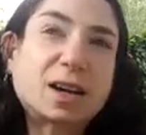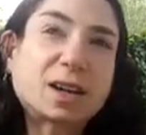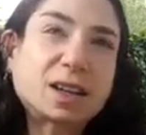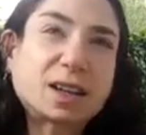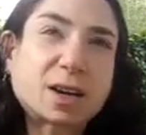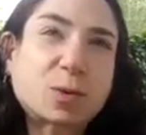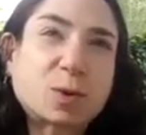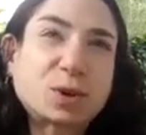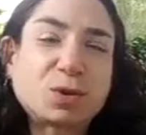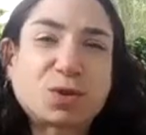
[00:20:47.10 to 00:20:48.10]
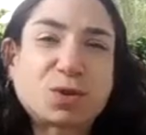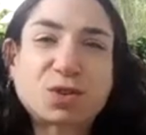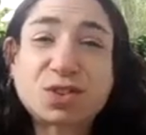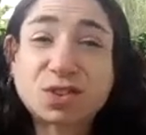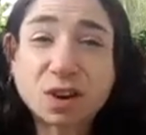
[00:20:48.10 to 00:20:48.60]
Again, I would use
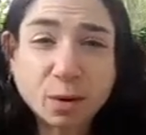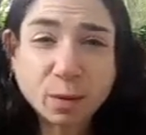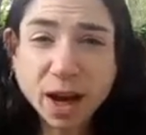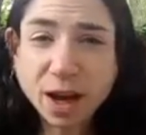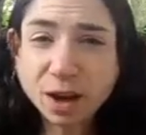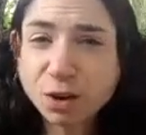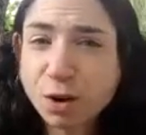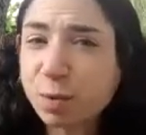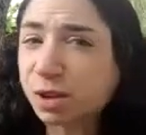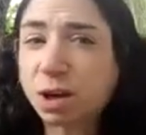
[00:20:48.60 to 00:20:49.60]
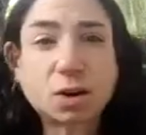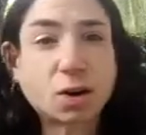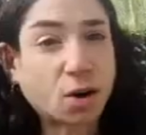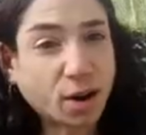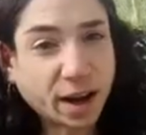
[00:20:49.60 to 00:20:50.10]
some agar, but not
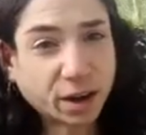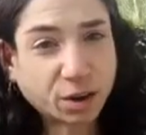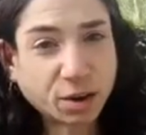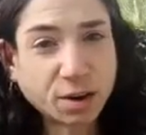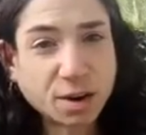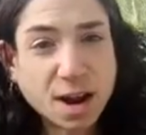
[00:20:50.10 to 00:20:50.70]
all agar.